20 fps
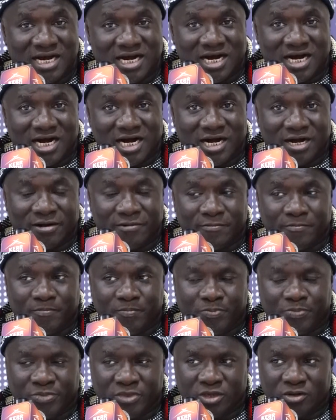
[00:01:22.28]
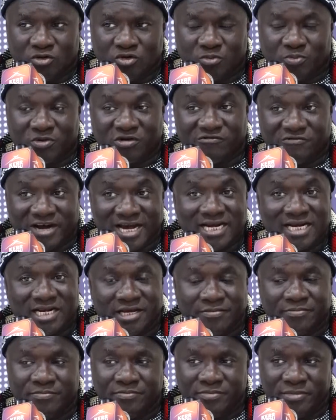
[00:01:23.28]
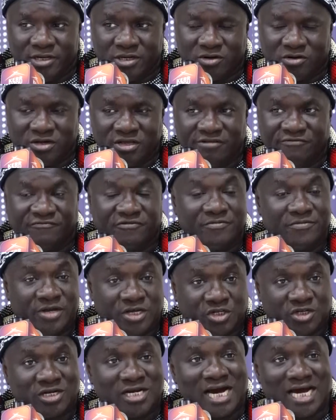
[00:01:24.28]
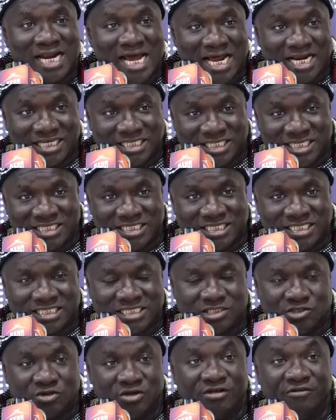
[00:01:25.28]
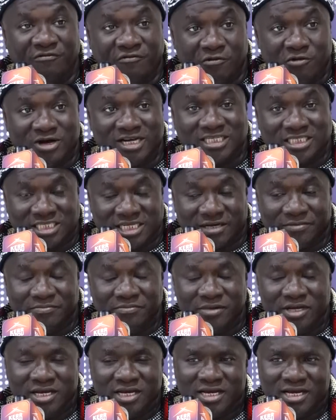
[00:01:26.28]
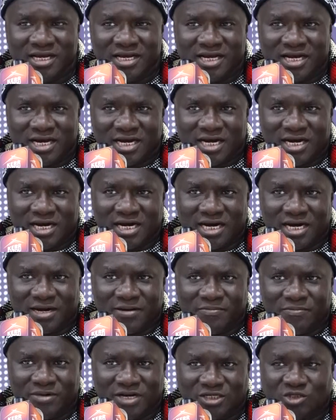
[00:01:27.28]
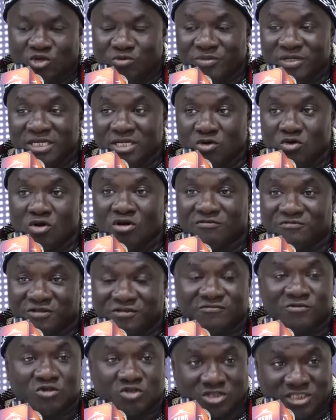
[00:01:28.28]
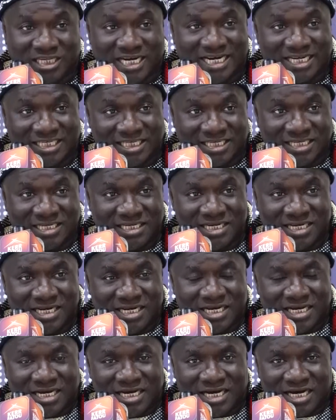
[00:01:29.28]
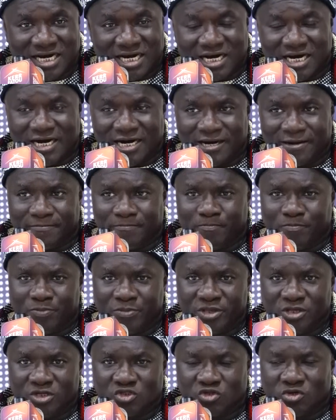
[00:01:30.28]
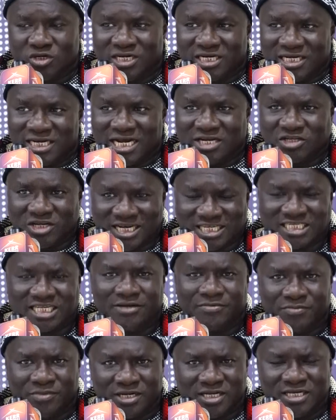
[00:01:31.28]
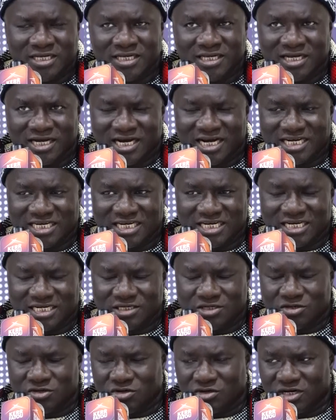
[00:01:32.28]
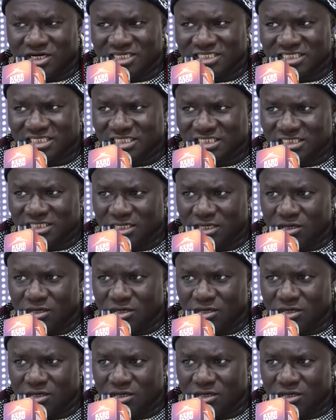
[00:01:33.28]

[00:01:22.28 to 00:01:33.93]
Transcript: to provide them, information analysis, to influence them. That should be the role of civil society, so that the National Assembly, as